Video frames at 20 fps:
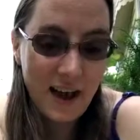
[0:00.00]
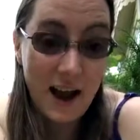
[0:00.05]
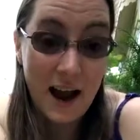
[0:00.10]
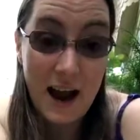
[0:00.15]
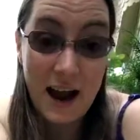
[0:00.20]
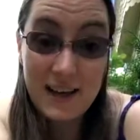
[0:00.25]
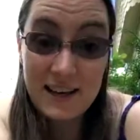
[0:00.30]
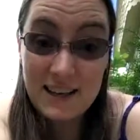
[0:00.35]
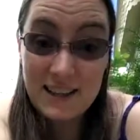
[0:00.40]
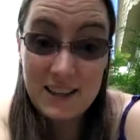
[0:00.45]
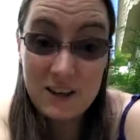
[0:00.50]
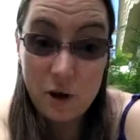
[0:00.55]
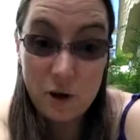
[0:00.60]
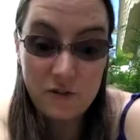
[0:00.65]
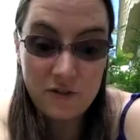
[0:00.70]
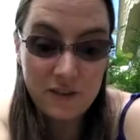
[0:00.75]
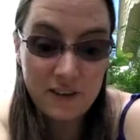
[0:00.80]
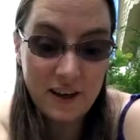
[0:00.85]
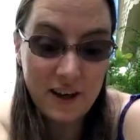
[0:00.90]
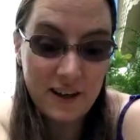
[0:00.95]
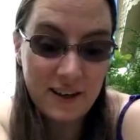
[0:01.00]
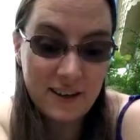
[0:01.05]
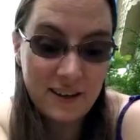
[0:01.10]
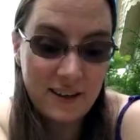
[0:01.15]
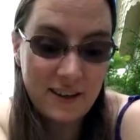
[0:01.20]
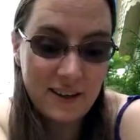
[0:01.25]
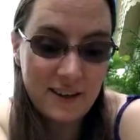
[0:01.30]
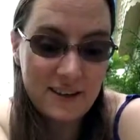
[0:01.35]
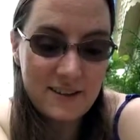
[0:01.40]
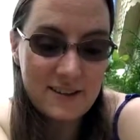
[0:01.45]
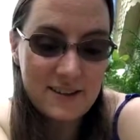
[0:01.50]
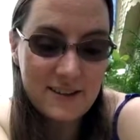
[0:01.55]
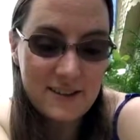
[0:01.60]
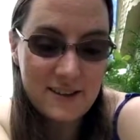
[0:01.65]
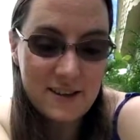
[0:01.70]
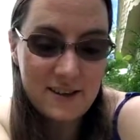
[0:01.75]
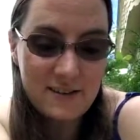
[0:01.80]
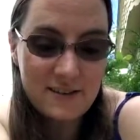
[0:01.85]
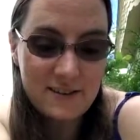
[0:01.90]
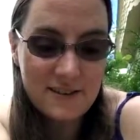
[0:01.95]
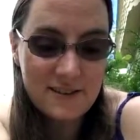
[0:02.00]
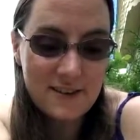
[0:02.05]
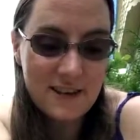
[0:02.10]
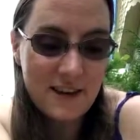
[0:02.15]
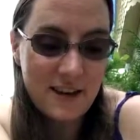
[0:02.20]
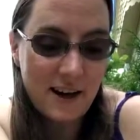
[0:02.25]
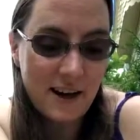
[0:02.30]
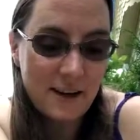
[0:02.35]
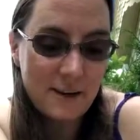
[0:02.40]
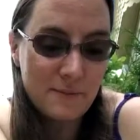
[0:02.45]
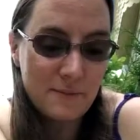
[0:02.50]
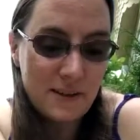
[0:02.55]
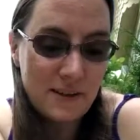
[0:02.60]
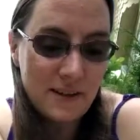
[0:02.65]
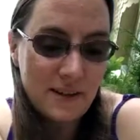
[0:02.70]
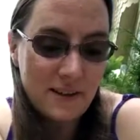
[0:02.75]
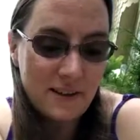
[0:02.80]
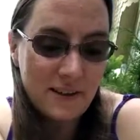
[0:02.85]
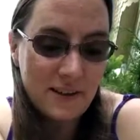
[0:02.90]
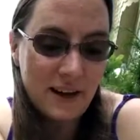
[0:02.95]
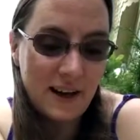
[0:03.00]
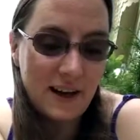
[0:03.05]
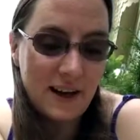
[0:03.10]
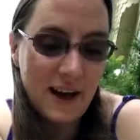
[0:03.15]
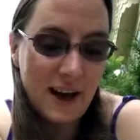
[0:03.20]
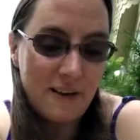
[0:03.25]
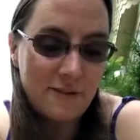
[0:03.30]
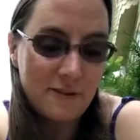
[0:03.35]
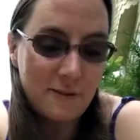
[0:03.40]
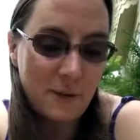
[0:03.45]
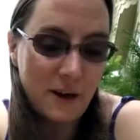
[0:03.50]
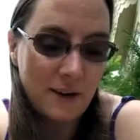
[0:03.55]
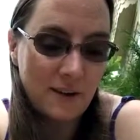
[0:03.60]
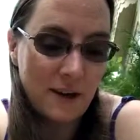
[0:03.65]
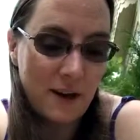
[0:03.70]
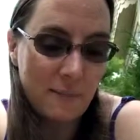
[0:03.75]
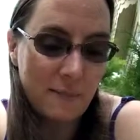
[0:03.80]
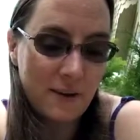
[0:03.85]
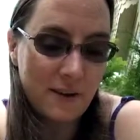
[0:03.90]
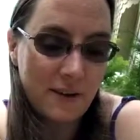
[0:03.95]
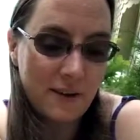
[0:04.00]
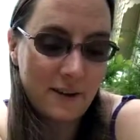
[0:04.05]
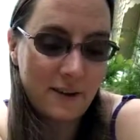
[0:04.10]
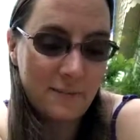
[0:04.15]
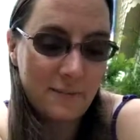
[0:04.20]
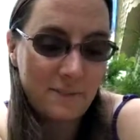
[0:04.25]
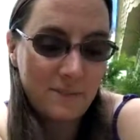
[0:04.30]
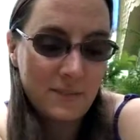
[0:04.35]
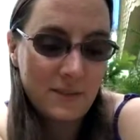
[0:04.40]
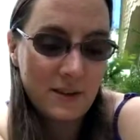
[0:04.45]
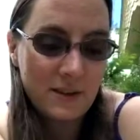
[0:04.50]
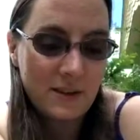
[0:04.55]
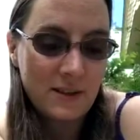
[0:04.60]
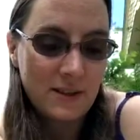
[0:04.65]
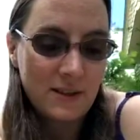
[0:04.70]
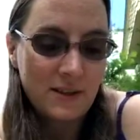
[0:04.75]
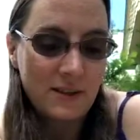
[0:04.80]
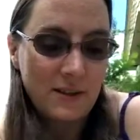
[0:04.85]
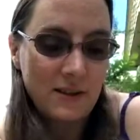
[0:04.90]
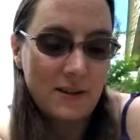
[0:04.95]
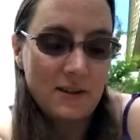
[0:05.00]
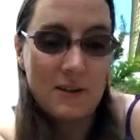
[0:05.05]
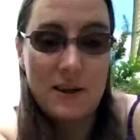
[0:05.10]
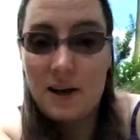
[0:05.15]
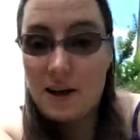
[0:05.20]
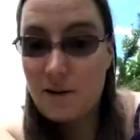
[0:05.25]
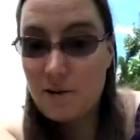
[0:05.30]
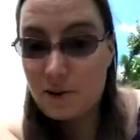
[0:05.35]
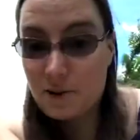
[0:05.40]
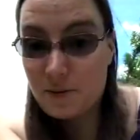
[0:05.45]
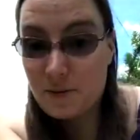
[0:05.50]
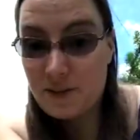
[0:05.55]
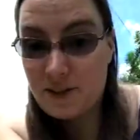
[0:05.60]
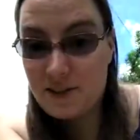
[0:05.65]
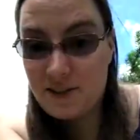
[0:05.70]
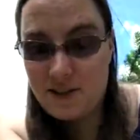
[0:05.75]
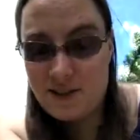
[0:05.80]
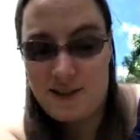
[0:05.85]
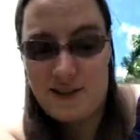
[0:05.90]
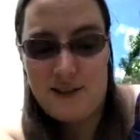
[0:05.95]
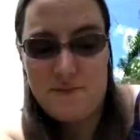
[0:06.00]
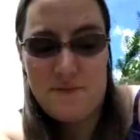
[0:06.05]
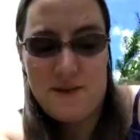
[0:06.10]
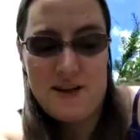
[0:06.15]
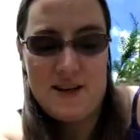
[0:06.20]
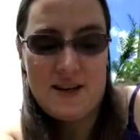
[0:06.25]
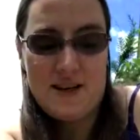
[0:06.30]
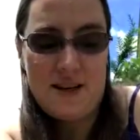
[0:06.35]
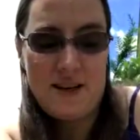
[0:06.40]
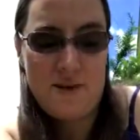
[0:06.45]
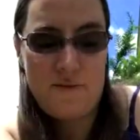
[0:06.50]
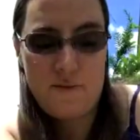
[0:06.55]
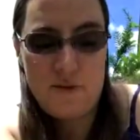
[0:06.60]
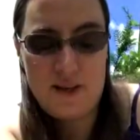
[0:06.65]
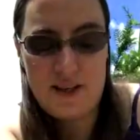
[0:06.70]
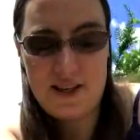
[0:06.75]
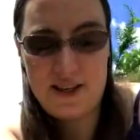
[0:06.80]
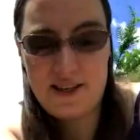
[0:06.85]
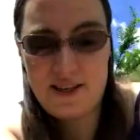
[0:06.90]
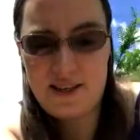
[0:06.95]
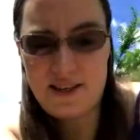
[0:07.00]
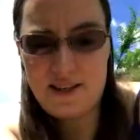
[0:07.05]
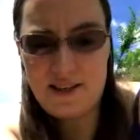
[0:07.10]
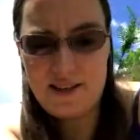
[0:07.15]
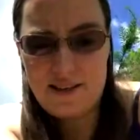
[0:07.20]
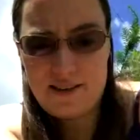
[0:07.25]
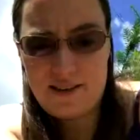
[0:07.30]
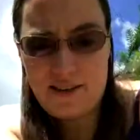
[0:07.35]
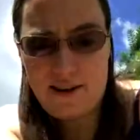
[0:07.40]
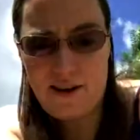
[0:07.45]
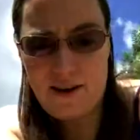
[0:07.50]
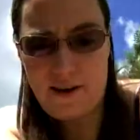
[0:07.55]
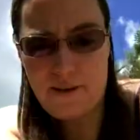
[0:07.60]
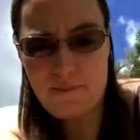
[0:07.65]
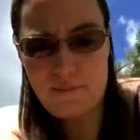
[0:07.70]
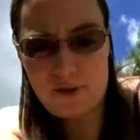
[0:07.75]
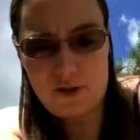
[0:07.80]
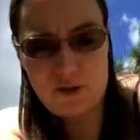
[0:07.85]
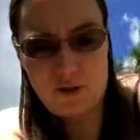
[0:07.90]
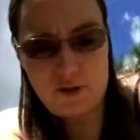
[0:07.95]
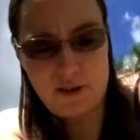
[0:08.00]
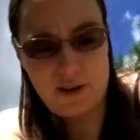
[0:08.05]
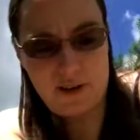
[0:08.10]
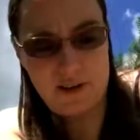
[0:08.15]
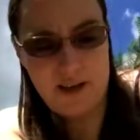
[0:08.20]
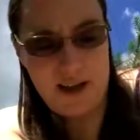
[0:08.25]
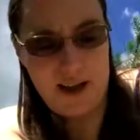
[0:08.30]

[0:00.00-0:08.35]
I did the overnight because there's an item in here that I got from my grandmother that I'll explain in a minute, and we needed it sooner.